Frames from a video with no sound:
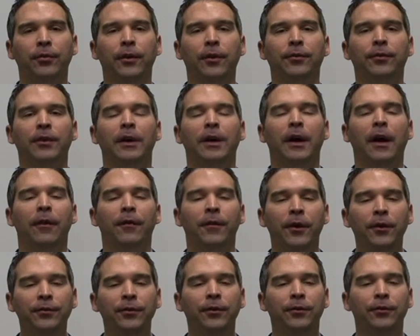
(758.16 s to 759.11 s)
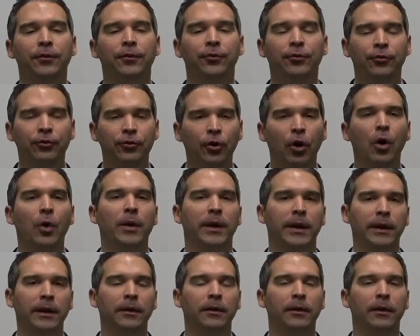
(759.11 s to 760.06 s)
this, this is
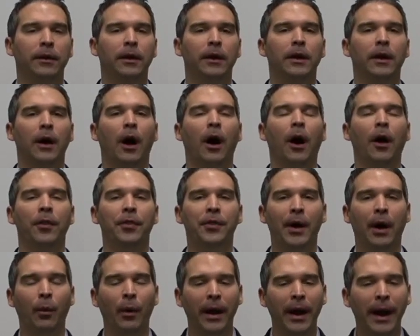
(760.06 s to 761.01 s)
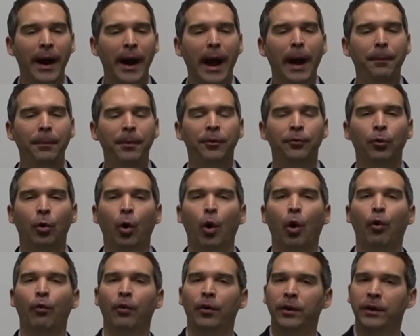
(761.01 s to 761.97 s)
showing what happens
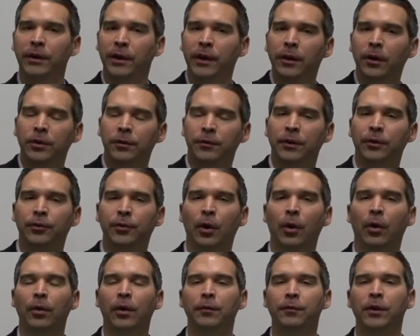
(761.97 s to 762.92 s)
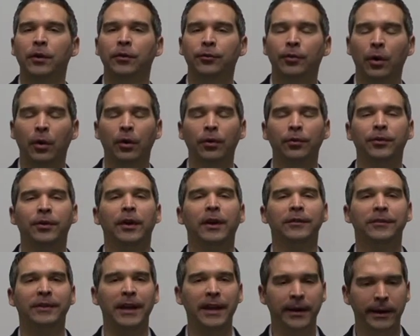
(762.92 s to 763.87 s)
over years if you don't
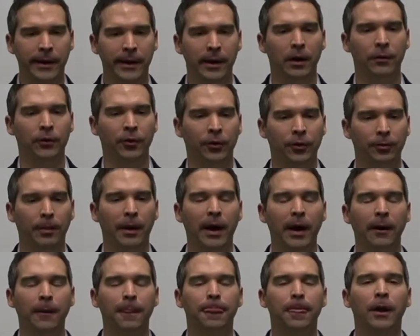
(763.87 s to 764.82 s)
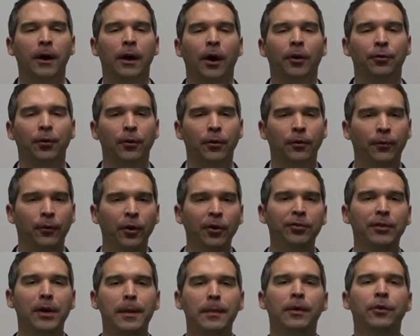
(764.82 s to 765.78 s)
take care of your spine. So the
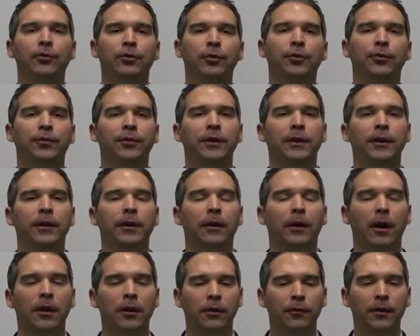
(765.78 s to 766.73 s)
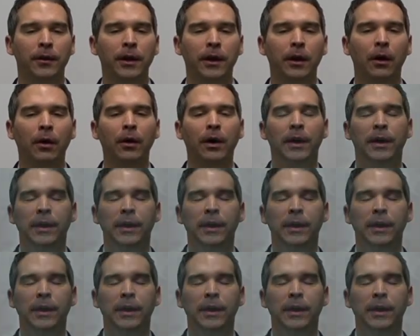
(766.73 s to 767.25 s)
first image you see here on the video